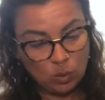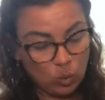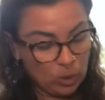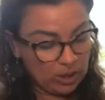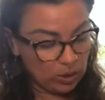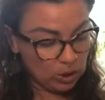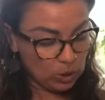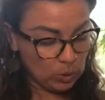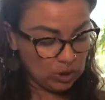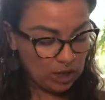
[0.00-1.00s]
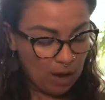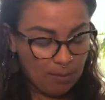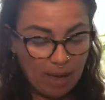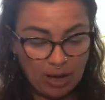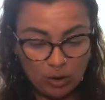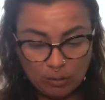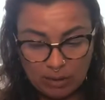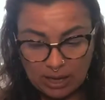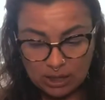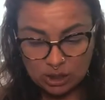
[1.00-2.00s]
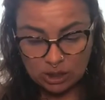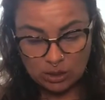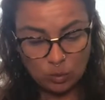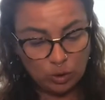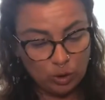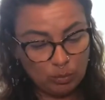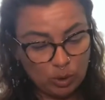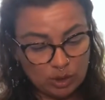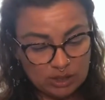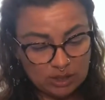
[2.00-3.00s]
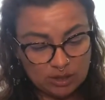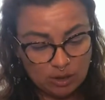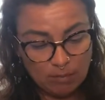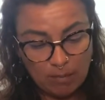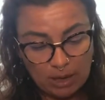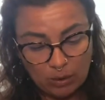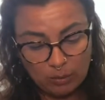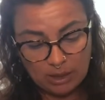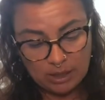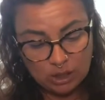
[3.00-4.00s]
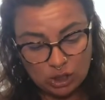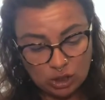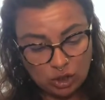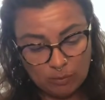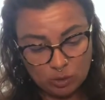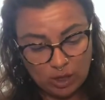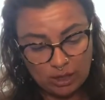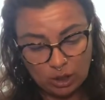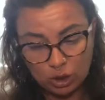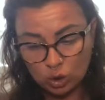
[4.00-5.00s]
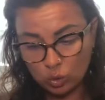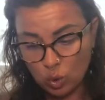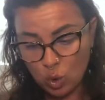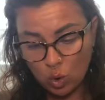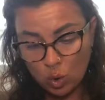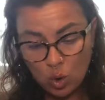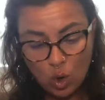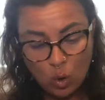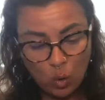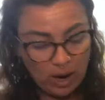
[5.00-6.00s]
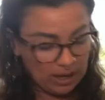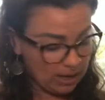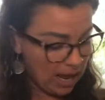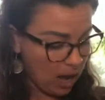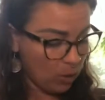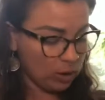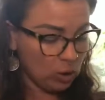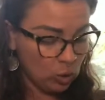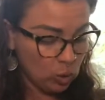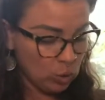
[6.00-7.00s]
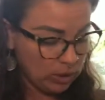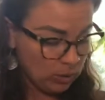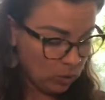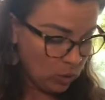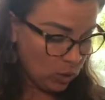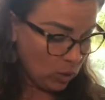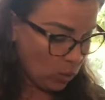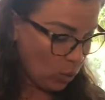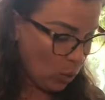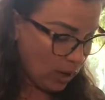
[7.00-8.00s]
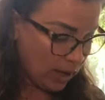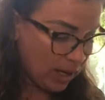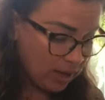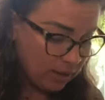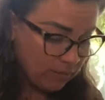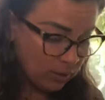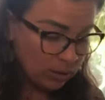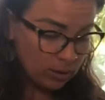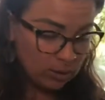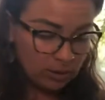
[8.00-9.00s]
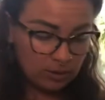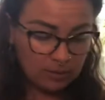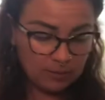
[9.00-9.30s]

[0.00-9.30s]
Will you stop micromanaging? Will your person stop micromanaging? Stop trying to control when and how and who and whatever.